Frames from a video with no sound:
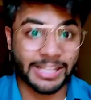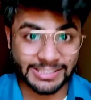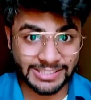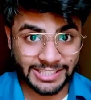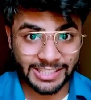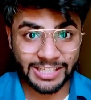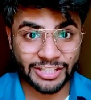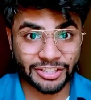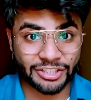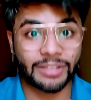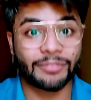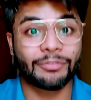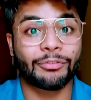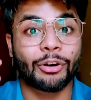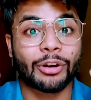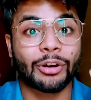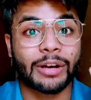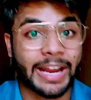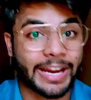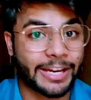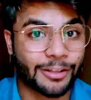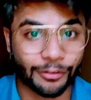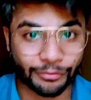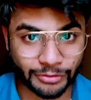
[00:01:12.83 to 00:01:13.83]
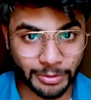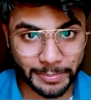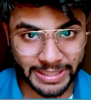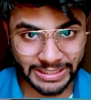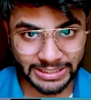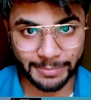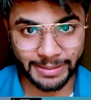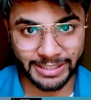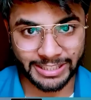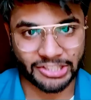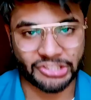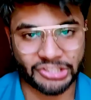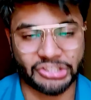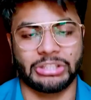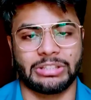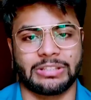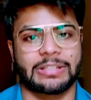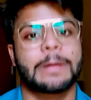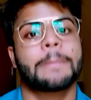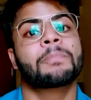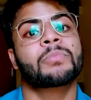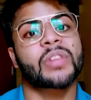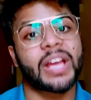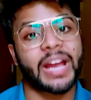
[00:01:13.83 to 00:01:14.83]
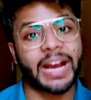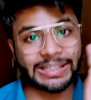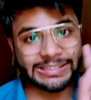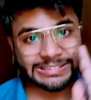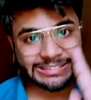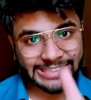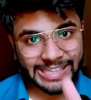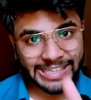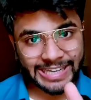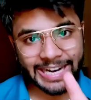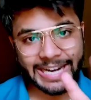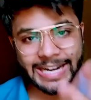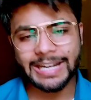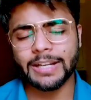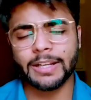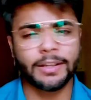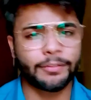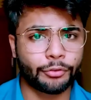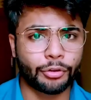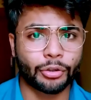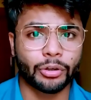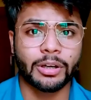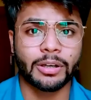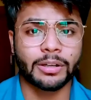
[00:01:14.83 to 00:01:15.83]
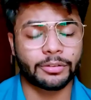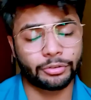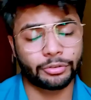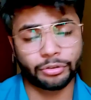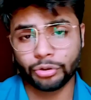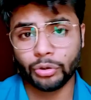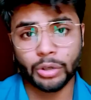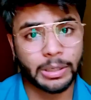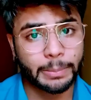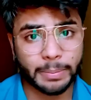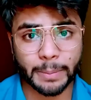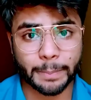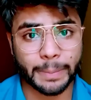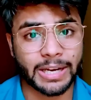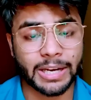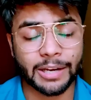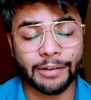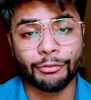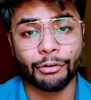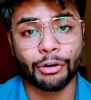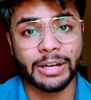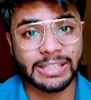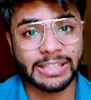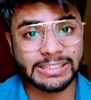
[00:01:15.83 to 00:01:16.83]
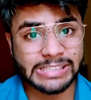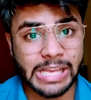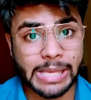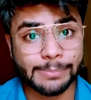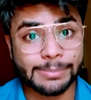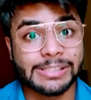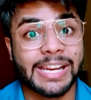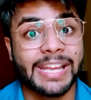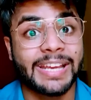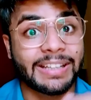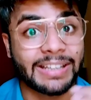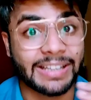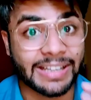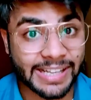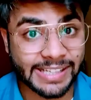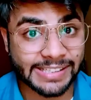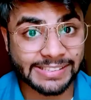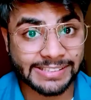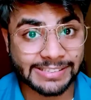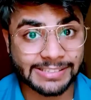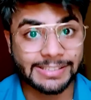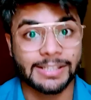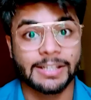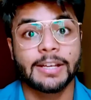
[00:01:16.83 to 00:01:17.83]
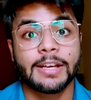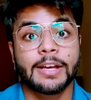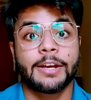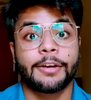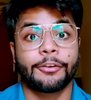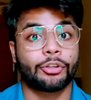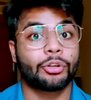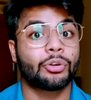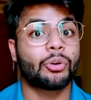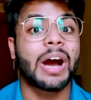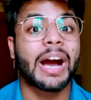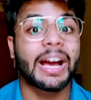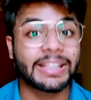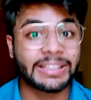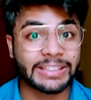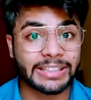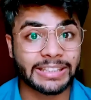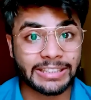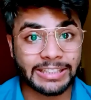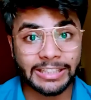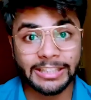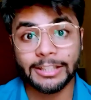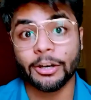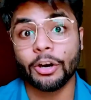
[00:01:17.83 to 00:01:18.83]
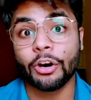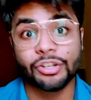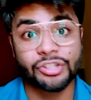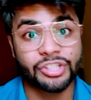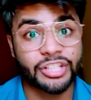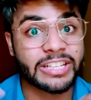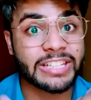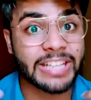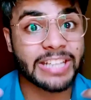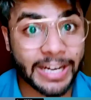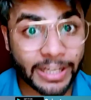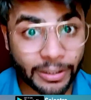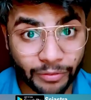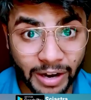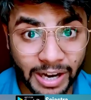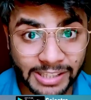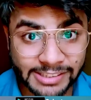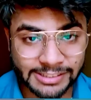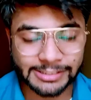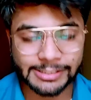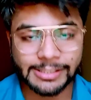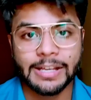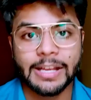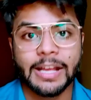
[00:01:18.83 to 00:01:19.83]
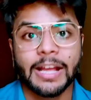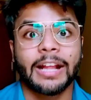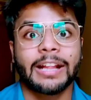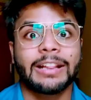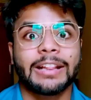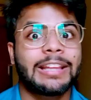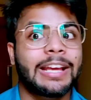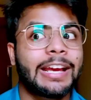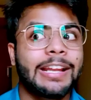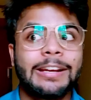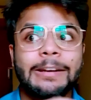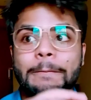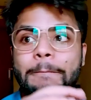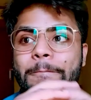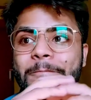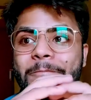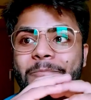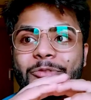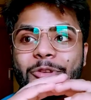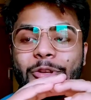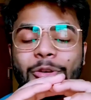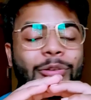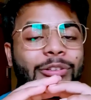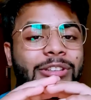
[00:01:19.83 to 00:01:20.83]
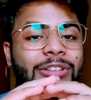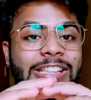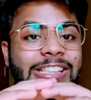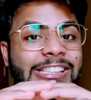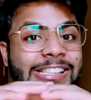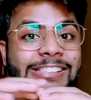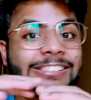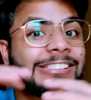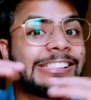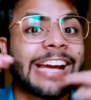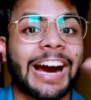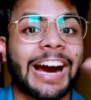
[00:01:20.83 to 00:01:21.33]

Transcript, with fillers: destination for any of the mathematicians. And second, if you are, you are preparing for exams like NEST, you know, I A T or J E E Advanced, then, you know, this is